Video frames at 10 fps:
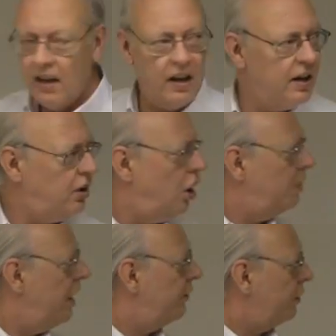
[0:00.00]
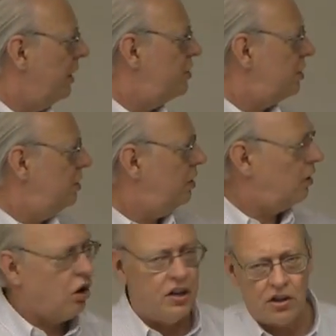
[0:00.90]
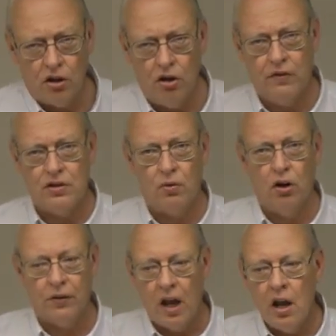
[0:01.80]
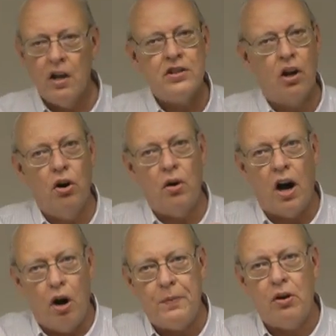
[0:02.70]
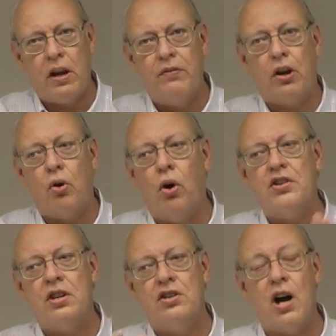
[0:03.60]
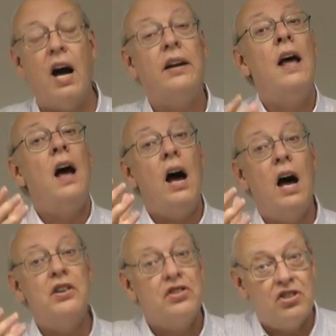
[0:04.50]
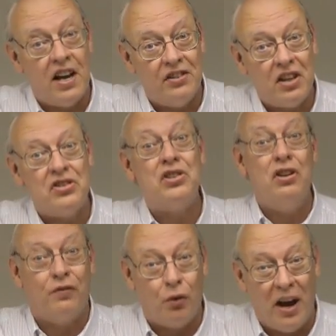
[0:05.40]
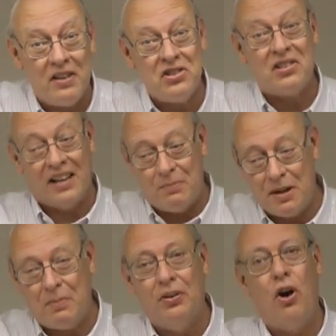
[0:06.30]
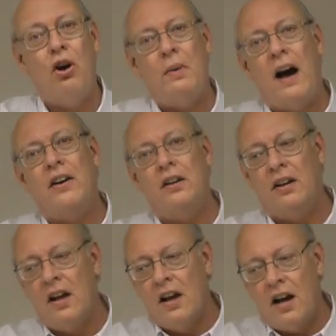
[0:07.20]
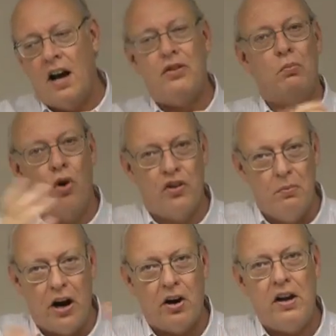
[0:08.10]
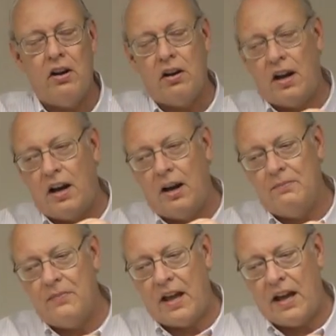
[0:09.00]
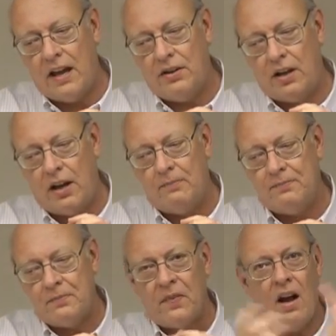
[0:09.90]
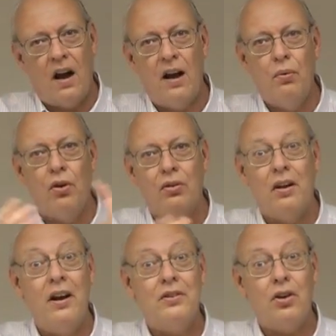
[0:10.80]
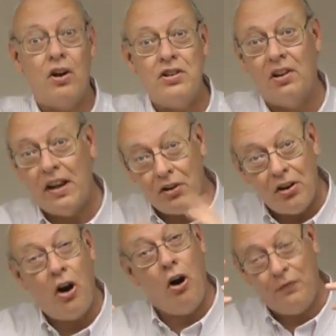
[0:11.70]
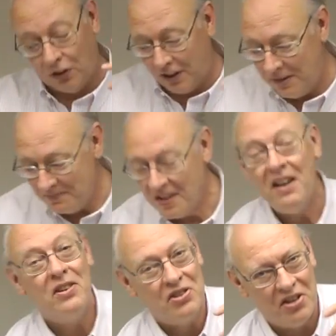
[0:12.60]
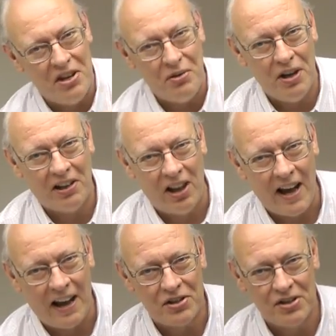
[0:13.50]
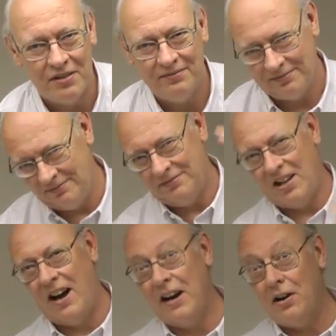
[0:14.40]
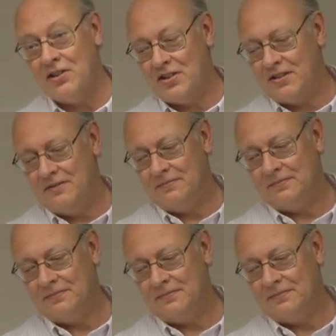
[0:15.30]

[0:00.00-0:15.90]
And all my information, you can always go to Hoover's World. So I hope you give the course a shot. Uh, send this to your friends. Let people know about it. Uh, the more the merrier. Um, and um, I will uh, talk to you later. Hopefully, see you in class. Adios.